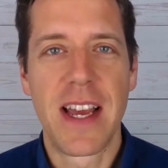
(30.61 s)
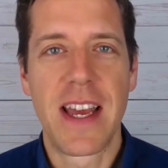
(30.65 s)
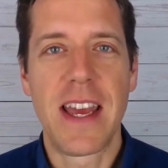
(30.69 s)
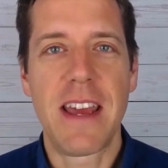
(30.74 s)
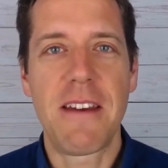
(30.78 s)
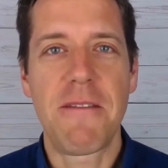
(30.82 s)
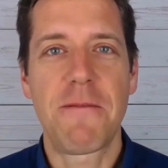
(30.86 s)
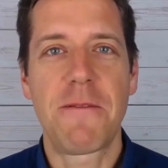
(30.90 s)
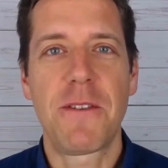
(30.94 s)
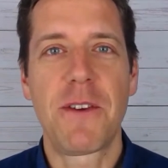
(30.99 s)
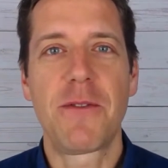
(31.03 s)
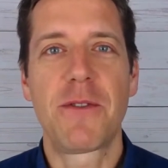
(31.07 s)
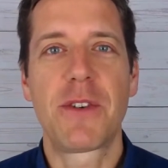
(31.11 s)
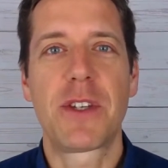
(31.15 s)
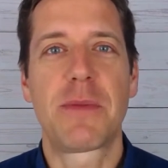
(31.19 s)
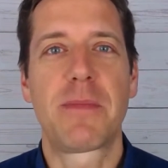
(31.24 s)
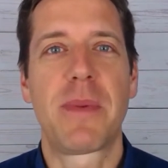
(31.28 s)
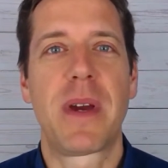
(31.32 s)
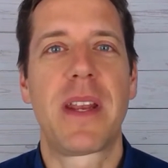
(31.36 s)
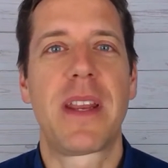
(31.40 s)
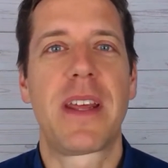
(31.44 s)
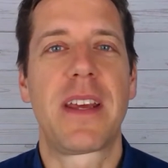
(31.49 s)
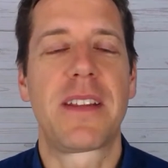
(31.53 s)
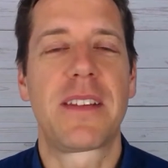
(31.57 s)
If you are
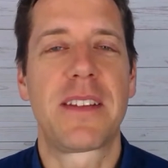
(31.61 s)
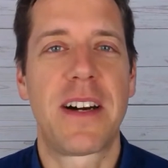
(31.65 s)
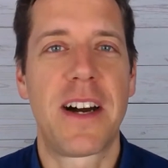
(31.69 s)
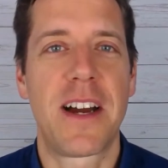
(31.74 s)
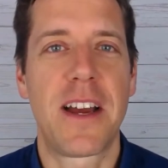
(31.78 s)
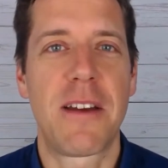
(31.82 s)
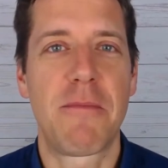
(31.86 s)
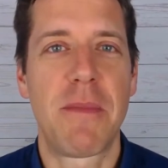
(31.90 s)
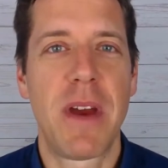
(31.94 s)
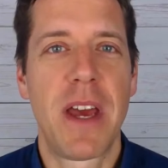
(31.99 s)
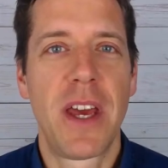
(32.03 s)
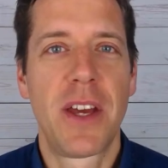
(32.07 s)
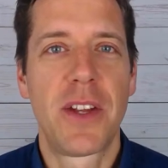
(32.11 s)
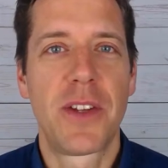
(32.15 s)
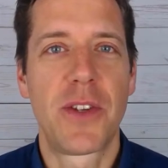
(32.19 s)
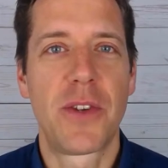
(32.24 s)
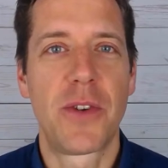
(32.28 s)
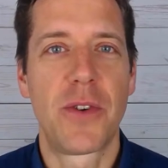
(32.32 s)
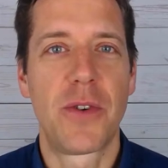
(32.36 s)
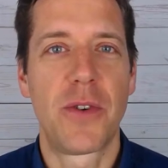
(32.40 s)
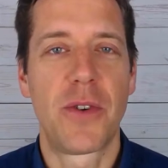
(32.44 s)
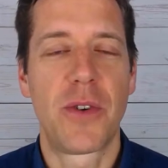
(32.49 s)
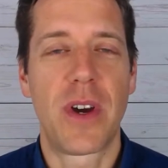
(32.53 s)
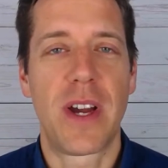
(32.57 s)
spending time
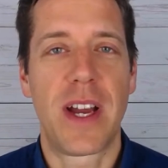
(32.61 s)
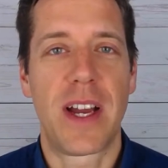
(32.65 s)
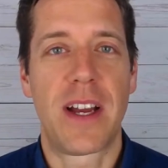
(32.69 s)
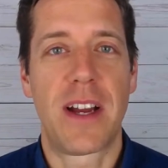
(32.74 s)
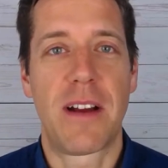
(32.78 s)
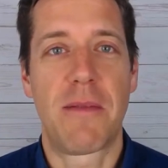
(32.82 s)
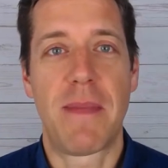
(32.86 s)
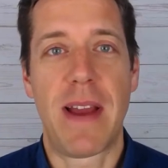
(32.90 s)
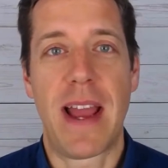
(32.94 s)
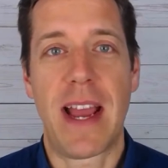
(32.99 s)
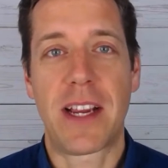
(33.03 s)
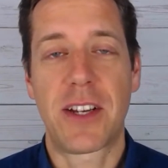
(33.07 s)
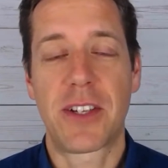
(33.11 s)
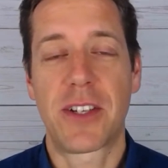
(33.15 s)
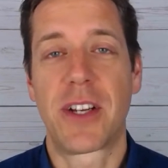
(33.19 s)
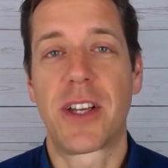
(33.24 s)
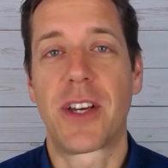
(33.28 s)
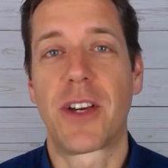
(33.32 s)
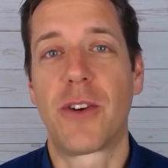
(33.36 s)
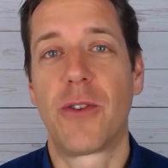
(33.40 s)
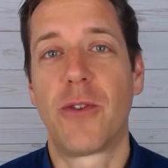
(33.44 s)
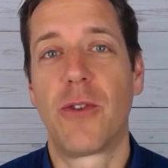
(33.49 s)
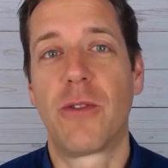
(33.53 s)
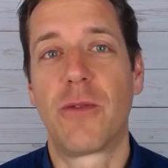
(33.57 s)
to
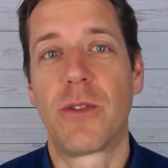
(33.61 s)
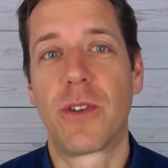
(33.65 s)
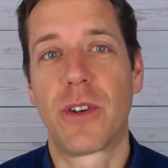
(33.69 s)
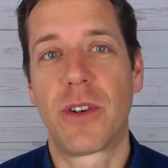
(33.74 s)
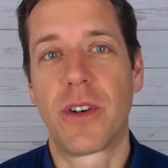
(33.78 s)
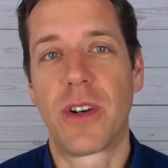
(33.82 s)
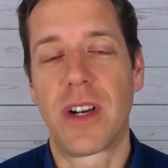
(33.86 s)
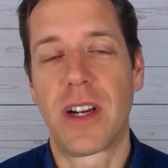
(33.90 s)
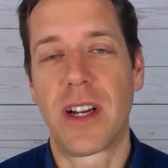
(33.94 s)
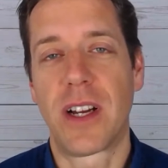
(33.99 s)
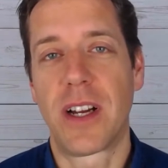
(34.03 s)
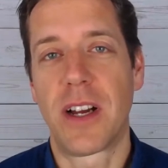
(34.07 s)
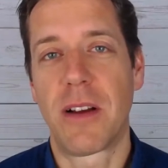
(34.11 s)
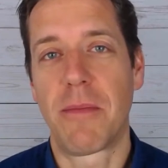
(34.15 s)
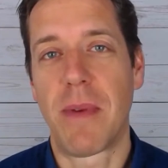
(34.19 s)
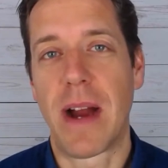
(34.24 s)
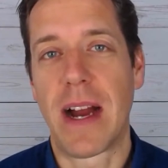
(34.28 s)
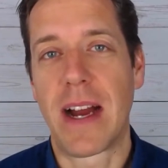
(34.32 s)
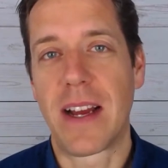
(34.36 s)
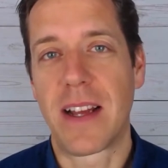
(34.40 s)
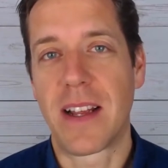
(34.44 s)
actually go over